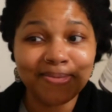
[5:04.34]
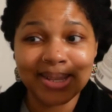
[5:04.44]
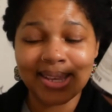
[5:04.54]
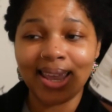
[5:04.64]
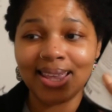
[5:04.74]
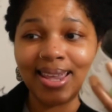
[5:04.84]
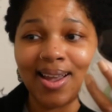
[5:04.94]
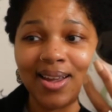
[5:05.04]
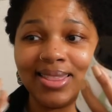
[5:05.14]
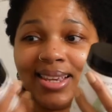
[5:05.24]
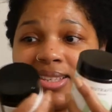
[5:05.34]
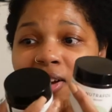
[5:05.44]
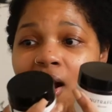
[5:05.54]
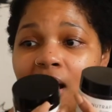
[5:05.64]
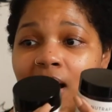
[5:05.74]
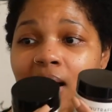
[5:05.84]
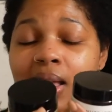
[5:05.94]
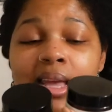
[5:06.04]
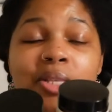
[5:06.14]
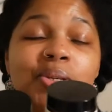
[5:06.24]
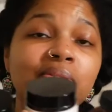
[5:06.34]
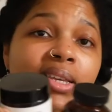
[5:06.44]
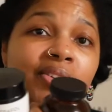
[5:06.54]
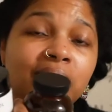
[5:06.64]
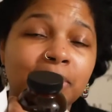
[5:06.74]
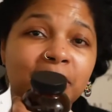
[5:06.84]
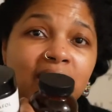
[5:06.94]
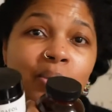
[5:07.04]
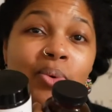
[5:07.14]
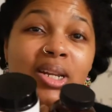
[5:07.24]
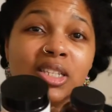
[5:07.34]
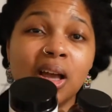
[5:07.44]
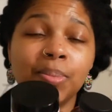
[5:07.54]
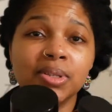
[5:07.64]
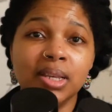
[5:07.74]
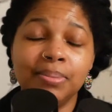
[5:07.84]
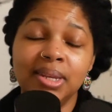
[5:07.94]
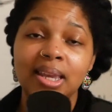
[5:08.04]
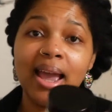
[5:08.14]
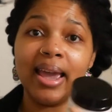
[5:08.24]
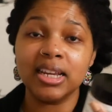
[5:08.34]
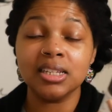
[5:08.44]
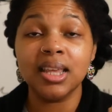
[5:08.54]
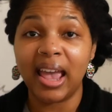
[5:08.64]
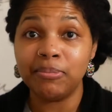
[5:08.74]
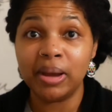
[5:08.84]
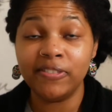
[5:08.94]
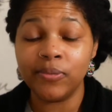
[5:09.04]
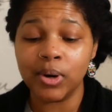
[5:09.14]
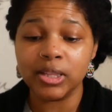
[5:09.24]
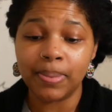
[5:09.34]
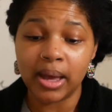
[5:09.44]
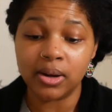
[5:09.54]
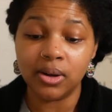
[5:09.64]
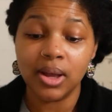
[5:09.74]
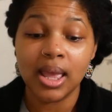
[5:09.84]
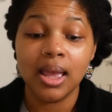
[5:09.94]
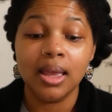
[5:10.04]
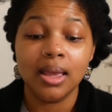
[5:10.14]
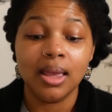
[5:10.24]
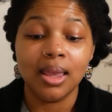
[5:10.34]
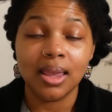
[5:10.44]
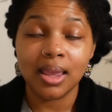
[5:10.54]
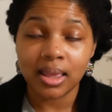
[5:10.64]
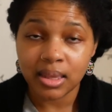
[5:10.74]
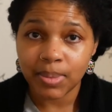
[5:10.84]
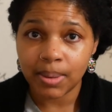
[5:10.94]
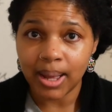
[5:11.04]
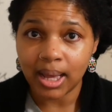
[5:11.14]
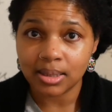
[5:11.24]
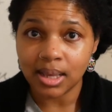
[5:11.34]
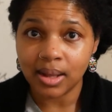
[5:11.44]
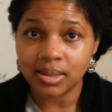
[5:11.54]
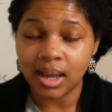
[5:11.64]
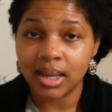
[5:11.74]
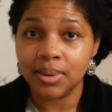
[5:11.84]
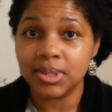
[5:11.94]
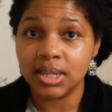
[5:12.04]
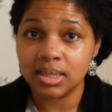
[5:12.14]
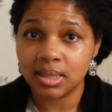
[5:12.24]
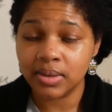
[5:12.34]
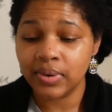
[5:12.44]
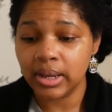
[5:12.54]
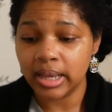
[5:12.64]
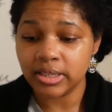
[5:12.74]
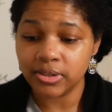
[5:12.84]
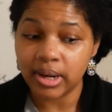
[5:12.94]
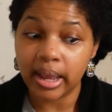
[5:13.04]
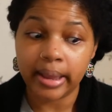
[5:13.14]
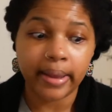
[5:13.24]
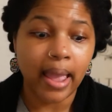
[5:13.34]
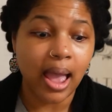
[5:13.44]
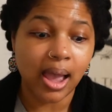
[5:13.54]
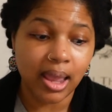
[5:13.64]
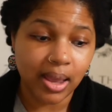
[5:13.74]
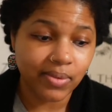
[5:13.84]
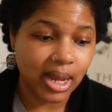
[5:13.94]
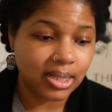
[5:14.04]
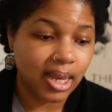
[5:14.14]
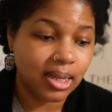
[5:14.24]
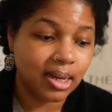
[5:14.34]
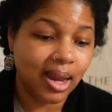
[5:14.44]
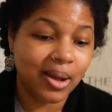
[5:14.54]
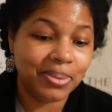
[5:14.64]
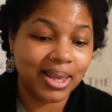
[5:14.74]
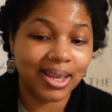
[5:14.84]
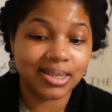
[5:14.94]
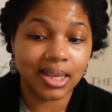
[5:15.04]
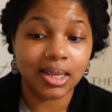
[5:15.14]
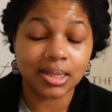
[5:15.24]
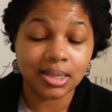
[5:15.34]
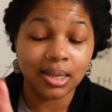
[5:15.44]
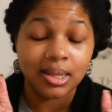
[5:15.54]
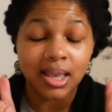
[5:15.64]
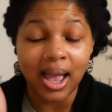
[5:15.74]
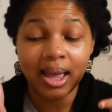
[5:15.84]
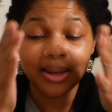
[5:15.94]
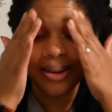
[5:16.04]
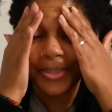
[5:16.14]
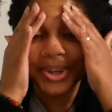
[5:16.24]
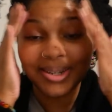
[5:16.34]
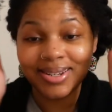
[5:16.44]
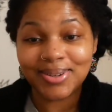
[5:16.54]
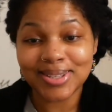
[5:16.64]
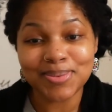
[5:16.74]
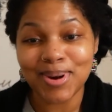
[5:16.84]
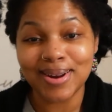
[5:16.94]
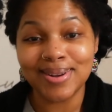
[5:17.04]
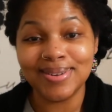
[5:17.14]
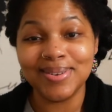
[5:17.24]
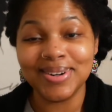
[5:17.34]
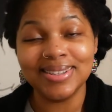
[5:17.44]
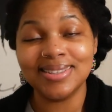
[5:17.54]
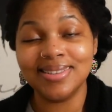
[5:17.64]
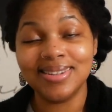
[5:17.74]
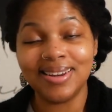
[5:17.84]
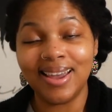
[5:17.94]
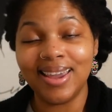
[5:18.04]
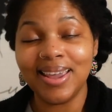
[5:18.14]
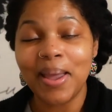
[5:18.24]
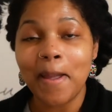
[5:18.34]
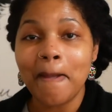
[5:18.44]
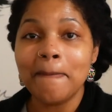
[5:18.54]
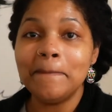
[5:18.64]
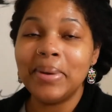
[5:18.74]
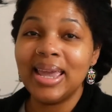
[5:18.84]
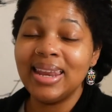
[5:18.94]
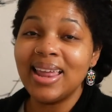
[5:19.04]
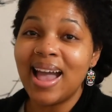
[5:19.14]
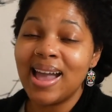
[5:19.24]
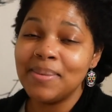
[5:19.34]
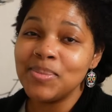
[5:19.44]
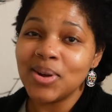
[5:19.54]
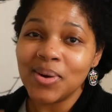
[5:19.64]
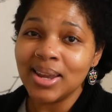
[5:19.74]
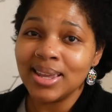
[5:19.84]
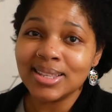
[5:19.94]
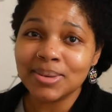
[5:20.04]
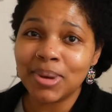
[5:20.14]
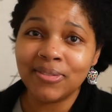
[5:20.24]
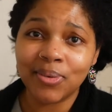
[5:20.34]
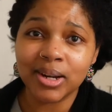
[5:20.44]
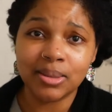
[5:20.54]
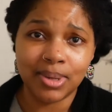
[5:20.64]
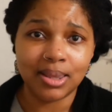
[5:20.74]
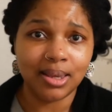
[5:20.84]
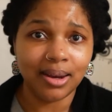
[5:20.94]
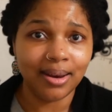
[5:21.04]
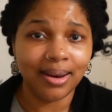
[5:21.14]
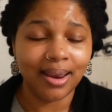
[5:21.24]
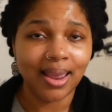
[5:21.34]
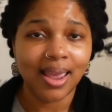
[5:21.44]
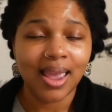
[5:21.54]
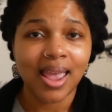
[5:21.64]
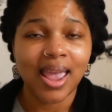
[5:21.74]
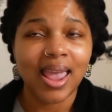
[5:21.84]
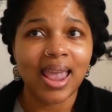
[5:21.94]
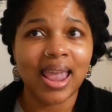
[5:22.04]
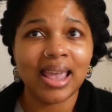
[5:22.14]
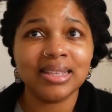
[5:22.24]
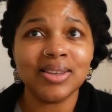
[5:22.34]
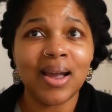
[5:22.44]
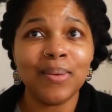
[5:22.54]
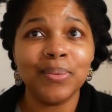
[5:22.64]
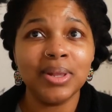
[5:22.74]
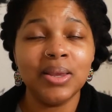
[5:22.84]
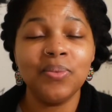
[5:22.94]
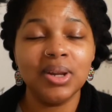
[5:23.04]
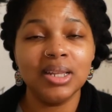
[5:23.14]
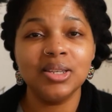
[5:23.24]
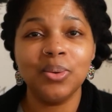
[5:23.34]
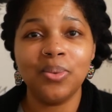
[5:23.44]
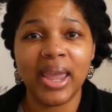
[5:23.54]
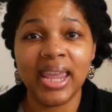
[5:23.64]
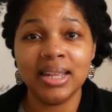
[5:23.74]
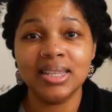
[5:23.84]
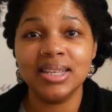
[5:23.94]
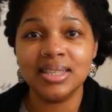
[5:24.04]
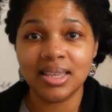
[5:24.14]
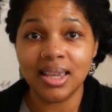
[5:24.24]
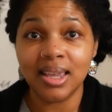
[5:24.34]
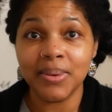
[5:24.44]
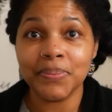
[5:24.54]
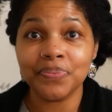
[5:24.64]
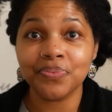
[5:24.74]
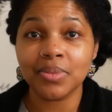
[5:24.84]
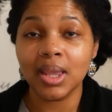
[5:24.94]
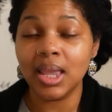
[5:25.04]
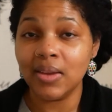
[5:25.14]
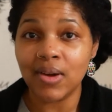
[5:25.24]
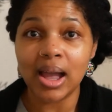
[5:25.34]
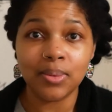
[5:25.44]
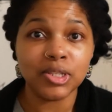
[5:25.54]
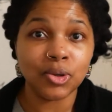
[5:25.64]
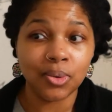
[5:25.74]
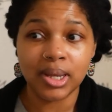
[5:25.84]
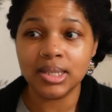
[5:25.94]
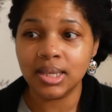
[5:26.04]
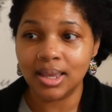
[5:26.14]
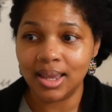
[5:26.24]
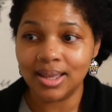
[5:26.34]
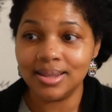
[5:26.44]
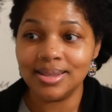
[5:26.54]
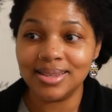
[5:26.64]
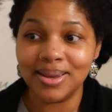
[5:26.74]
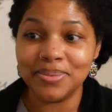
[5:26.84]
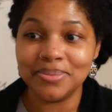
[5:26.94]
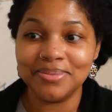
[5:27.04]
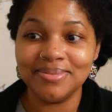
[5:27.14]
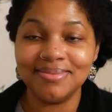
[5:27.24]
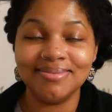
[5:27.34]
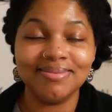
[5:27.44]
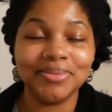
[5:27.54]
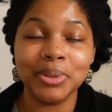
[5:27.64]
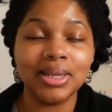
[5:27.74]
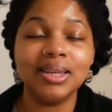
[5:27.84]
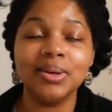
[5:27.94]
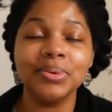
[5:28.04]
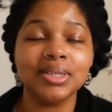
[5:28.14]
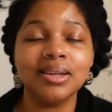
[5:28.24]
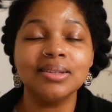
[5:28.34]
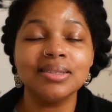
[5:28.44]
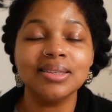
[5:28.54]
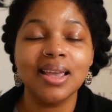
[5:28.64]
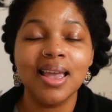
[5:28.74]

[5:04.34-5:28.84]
been taking, these are all, two of these are empty, one is almost empty. I actually have my fourth bottle in the mailbox outside. It was just delivered yesterday. I have not taken it out because it's hot. I'm gonna do it tomorrow or tonight, but I'm going into my fourth month here. And so I really wanted to wait to see if I was going to get some really good results.